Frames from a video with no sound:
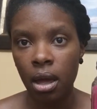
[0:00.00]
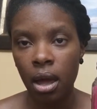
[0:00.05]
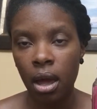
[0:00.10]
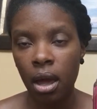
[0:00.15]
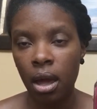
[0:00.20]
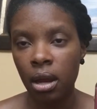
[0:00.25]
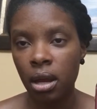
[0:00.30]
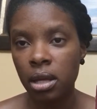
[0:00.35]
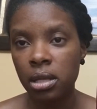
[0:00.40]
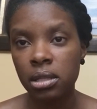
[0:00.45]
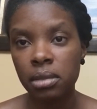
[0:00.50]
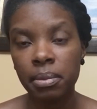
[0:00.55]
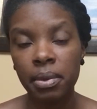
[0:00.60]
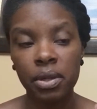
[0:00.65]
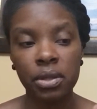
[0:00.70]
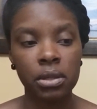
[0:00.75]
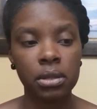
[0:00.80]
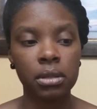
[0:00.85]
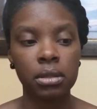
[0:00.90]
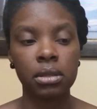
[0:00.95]
And it
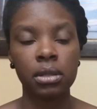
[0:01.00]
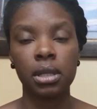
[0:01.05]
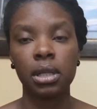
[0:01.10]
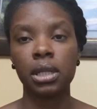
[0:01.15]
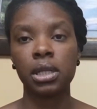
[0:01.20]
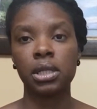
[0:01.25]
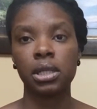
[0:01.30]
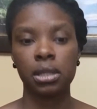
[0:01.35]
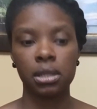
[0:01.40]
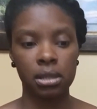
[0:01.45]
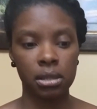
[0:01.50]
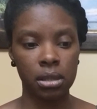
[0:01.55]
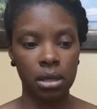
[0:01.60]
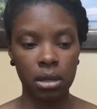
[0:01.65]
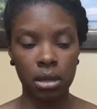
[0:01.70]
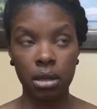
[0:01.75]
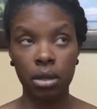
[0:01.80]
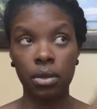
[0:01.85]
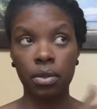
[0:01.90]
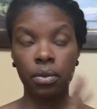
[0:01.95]
smells delicious.
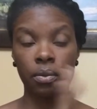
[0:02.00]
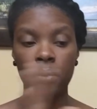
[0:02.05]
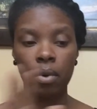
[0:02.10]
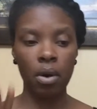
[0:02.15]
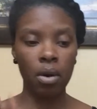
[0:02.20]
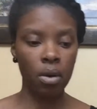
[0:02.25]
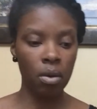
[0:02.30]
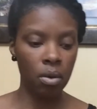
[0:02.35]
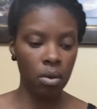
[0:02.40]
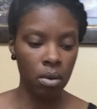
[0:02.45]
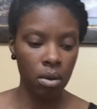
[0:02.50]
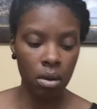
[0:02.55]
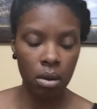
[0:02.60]
The throw,